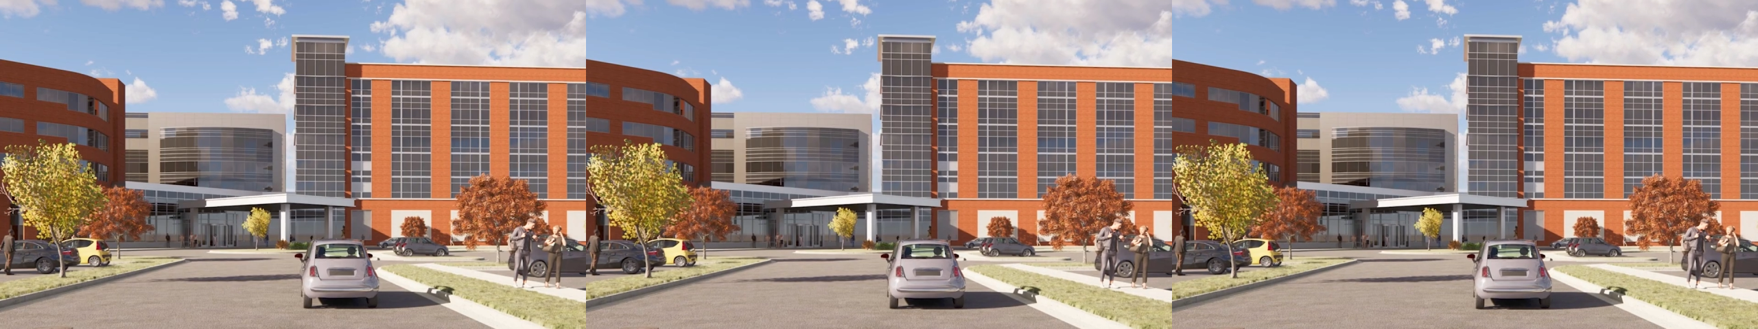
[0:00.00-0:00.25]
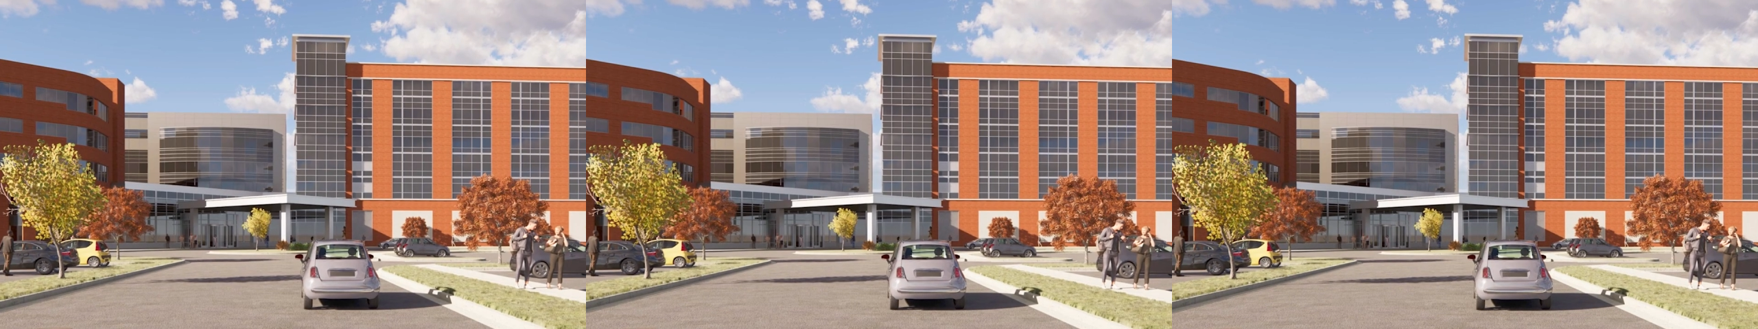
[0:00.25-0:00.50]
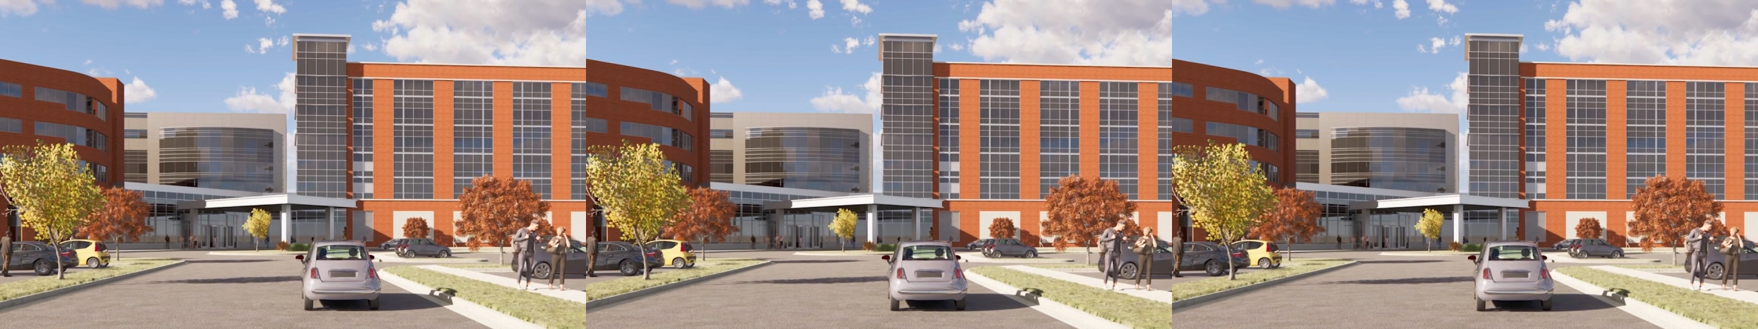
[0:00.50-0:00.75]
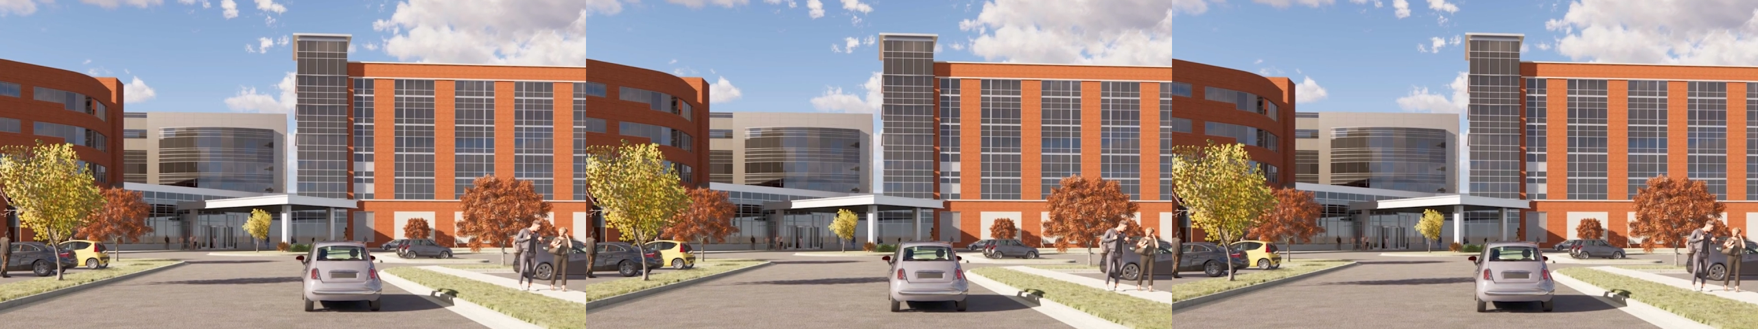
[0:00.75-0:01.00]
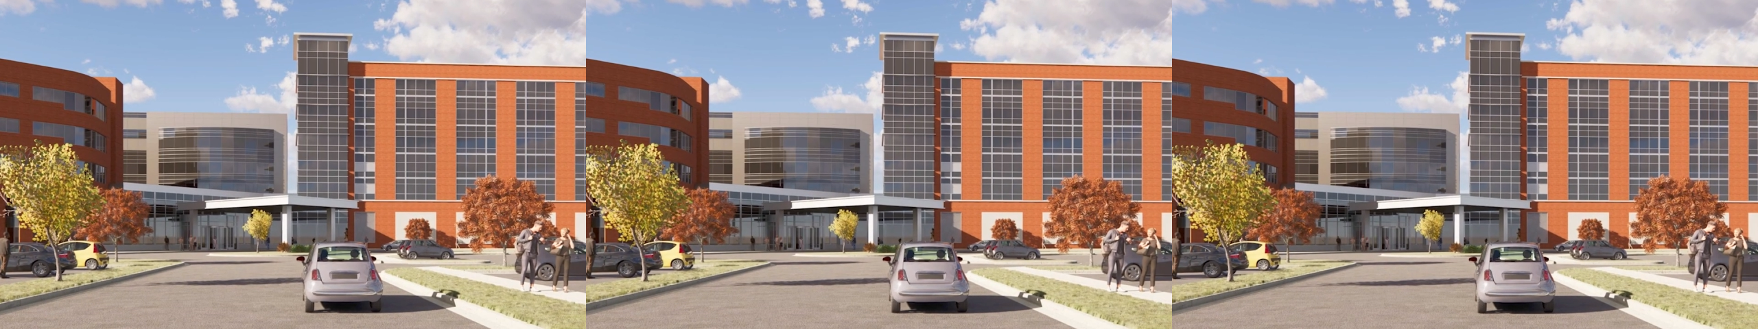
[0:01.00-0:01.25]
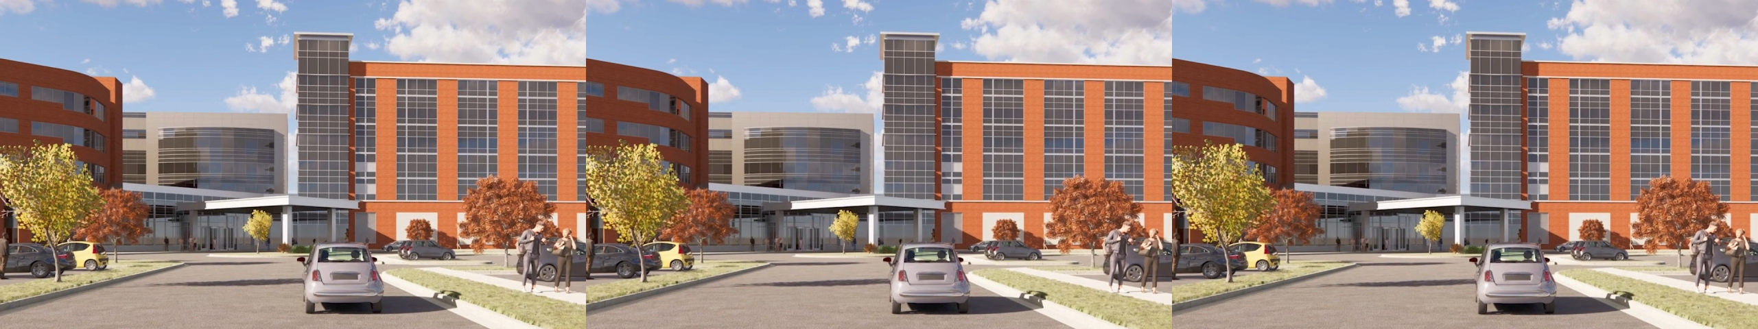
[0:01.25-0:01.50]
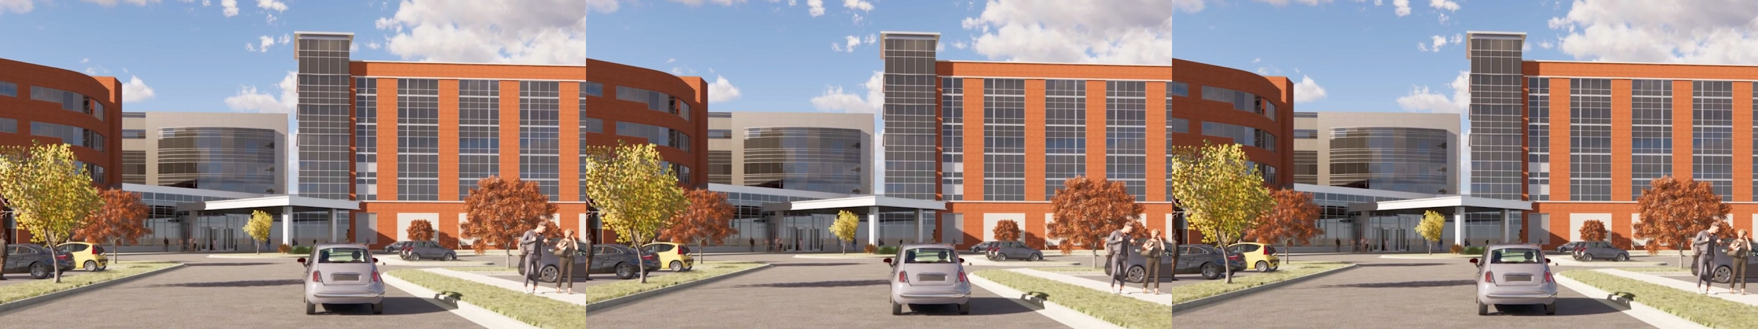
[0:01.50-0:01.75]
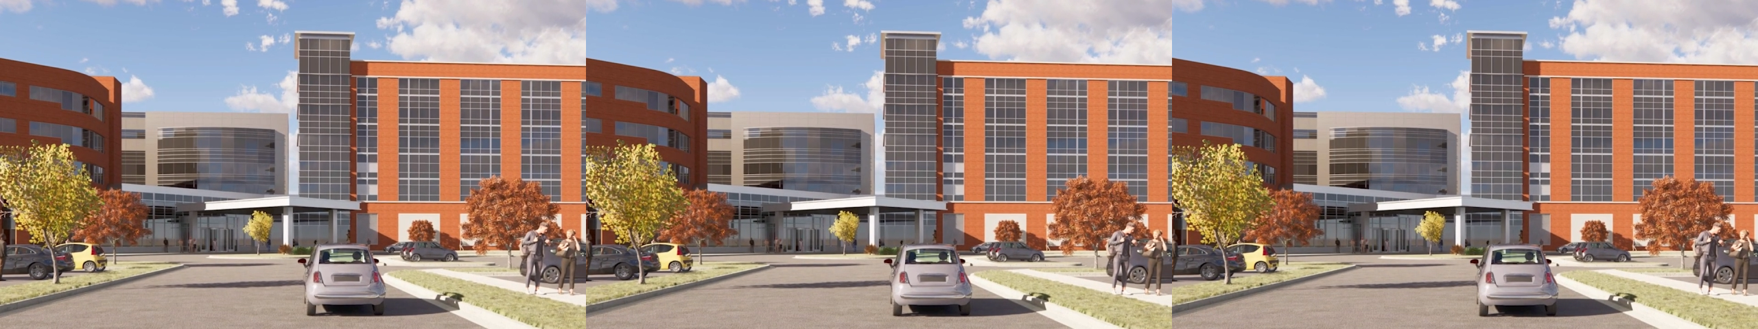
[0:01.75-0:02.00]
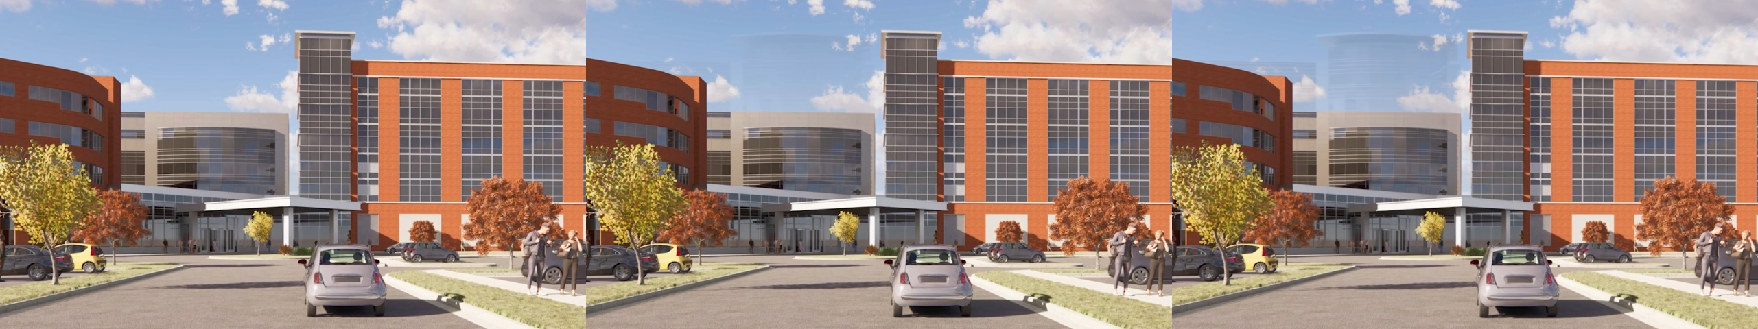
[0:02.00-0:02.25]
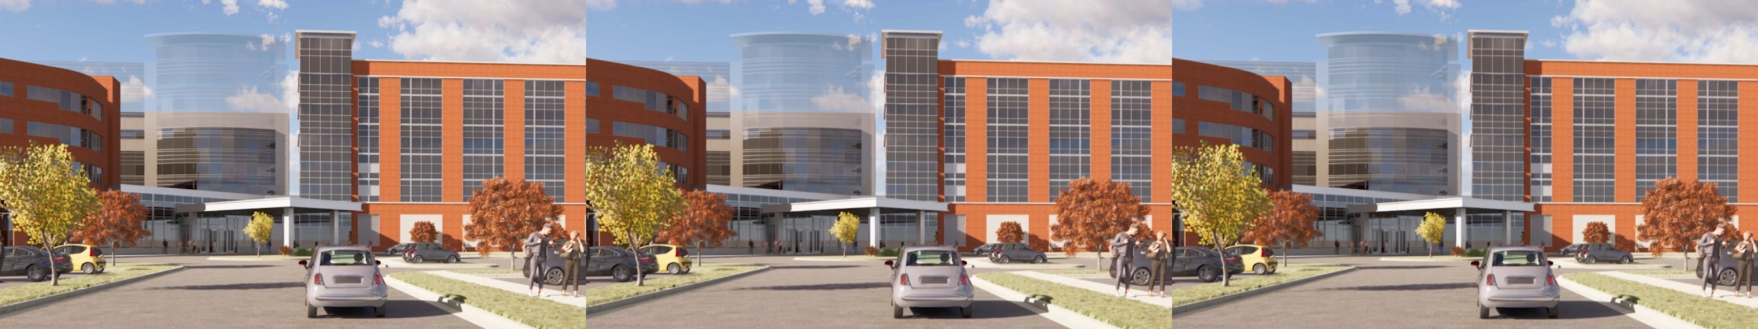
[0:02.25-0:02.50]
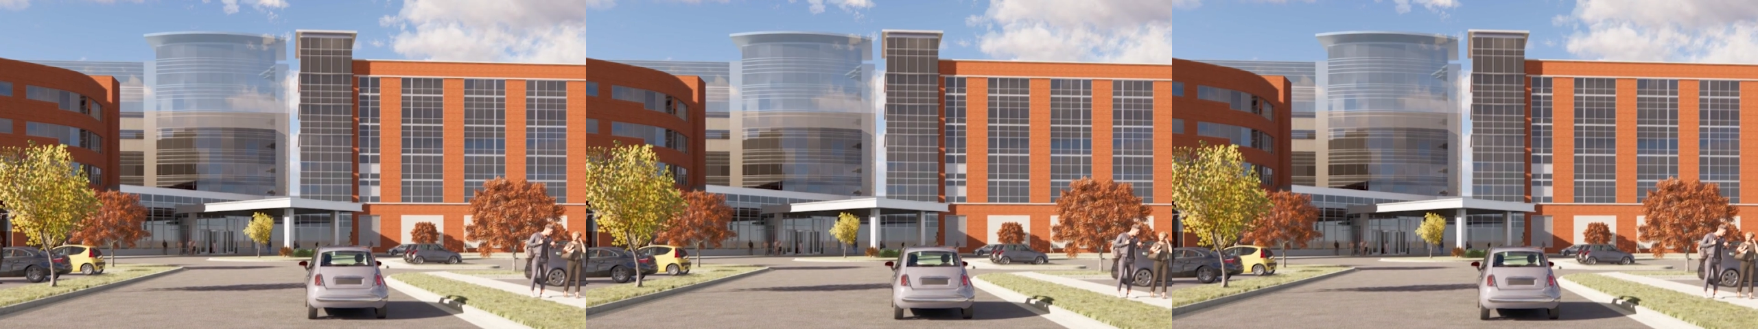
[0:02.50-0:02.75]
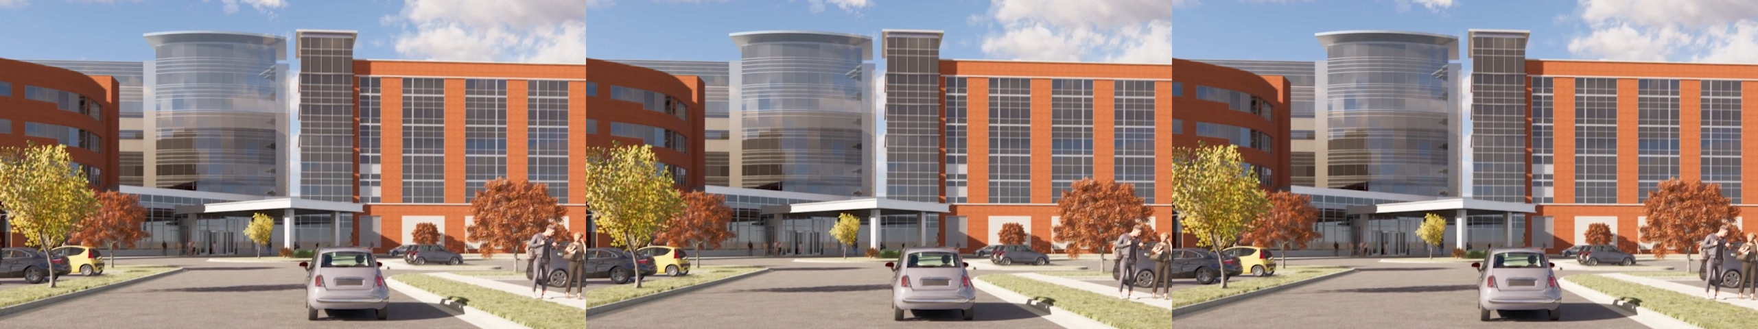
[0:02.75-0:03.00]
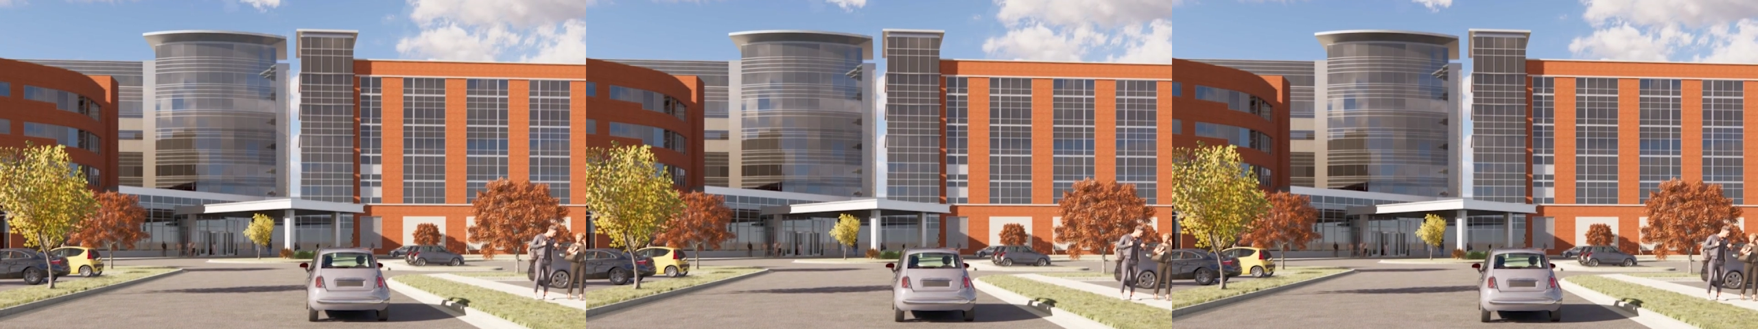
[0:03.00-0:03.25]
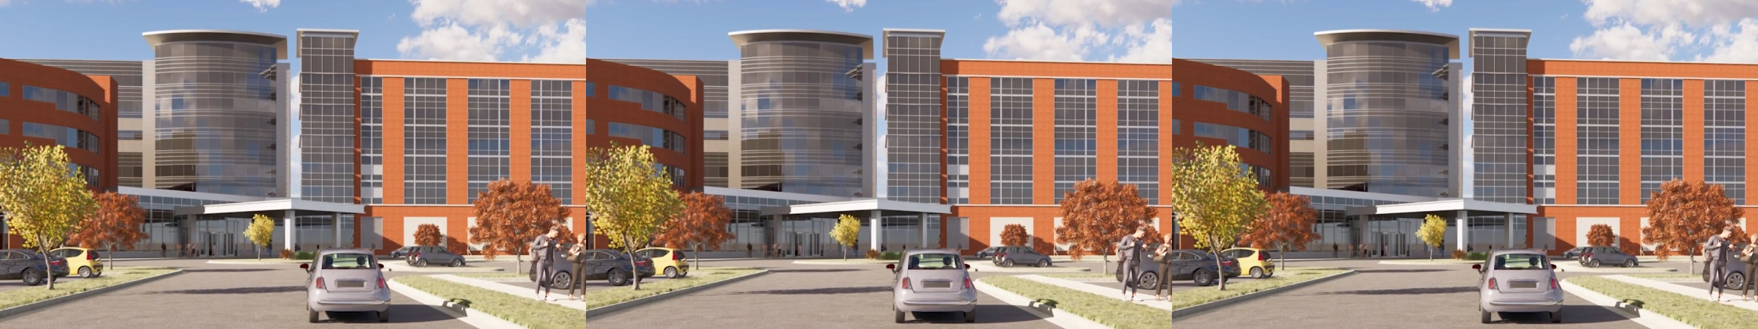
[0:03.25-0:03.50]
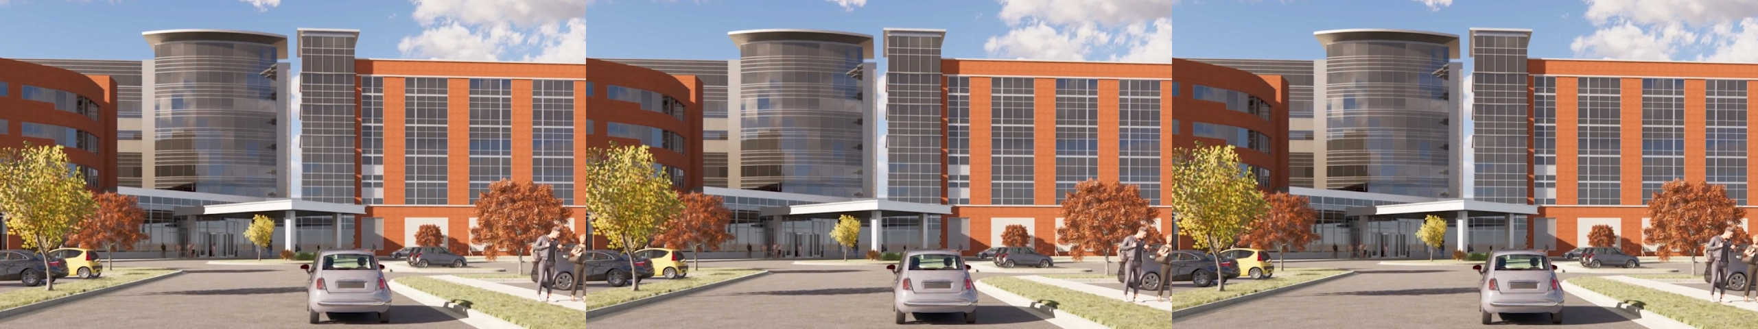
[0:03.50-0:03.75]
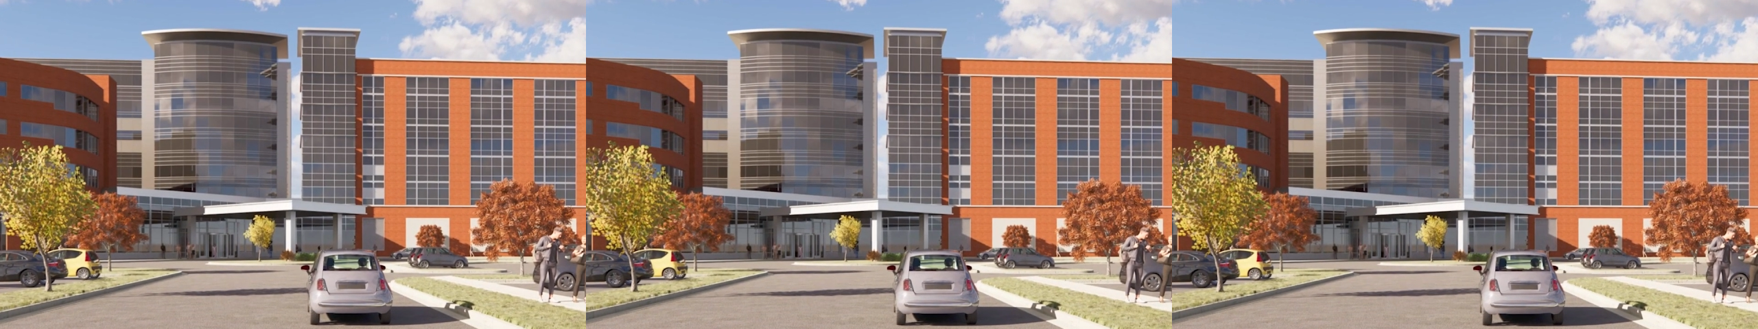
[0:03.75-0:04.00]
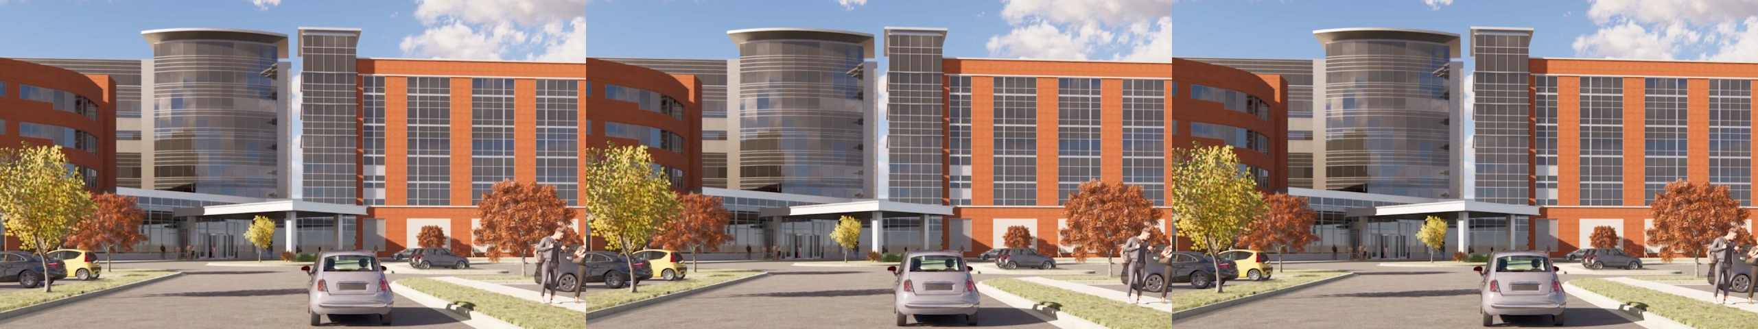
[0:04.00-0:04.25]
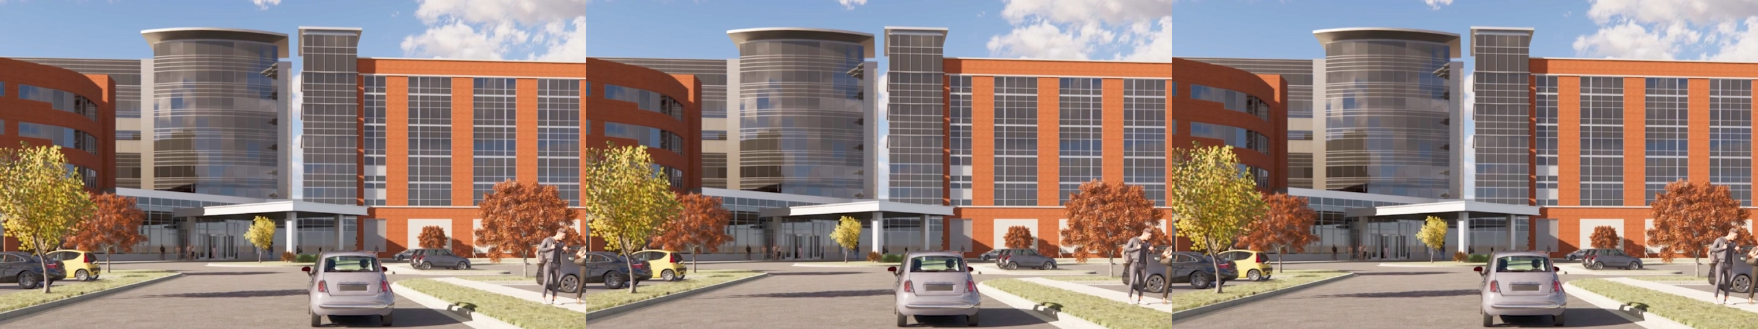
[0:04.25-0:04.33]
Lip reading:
Nobody's mouth can be seen.